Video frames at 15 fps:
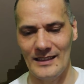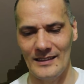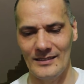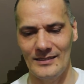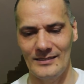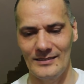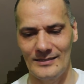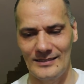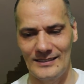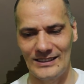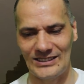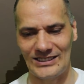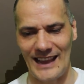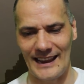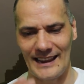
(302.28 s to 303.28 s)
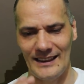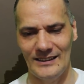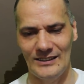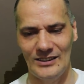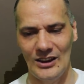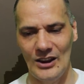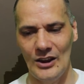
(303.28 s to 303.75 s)
that the
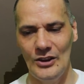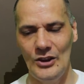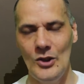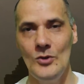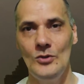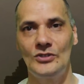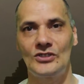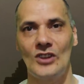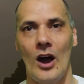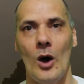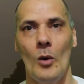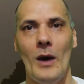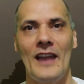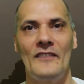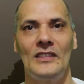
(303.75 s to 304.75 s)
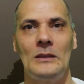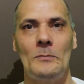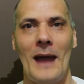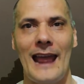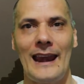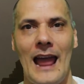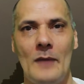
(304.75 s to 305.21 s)
second you start waving the
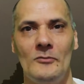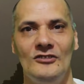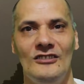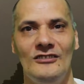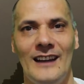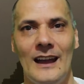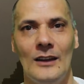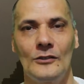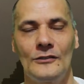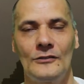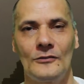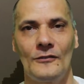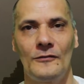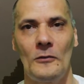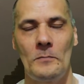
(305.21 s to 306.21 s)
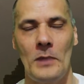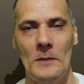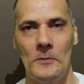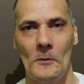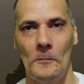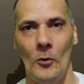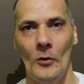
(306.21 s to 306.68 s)
banhammer around for
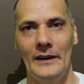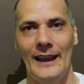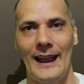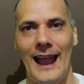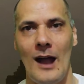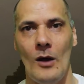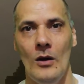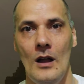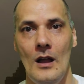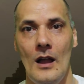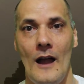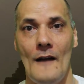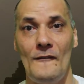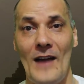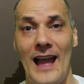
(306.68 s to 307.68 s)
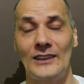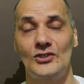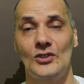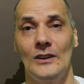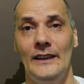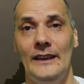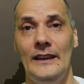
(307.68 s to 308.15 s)
people pointing out
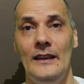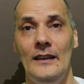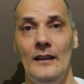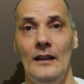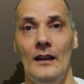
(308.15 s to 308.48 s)
factually